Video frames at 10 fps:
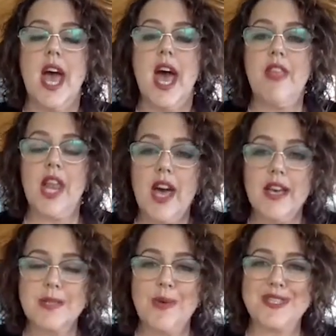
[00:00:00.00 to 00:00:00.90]
And the
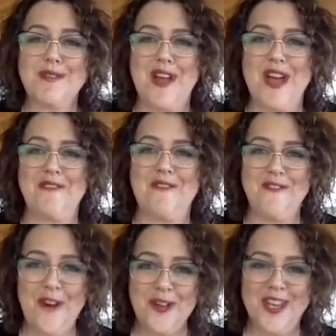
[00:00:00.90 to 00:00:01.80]
last one's around
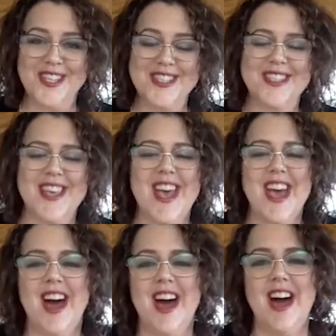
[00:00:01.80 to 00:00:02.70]
focus.
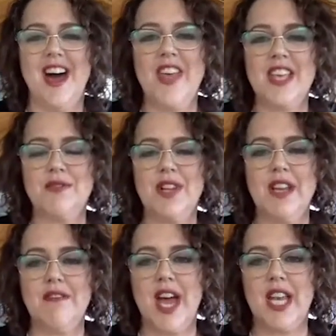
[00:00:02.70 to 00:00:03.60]
And that's really
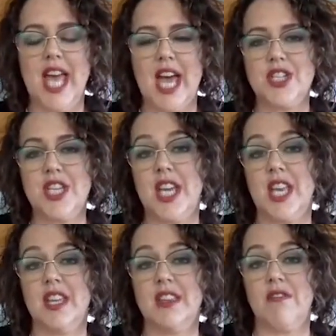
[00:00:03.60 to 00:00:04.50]
around actually
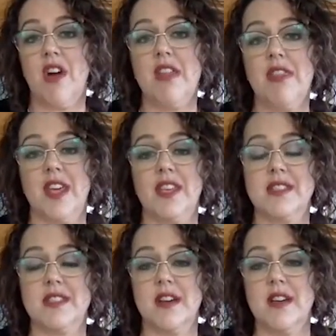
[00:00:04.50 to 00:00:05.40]
getting the right
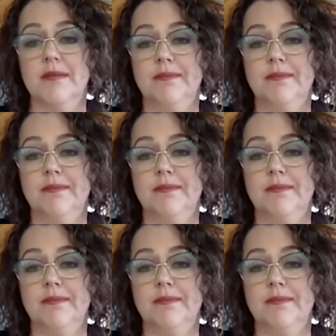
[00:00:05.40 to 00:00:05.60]
things done.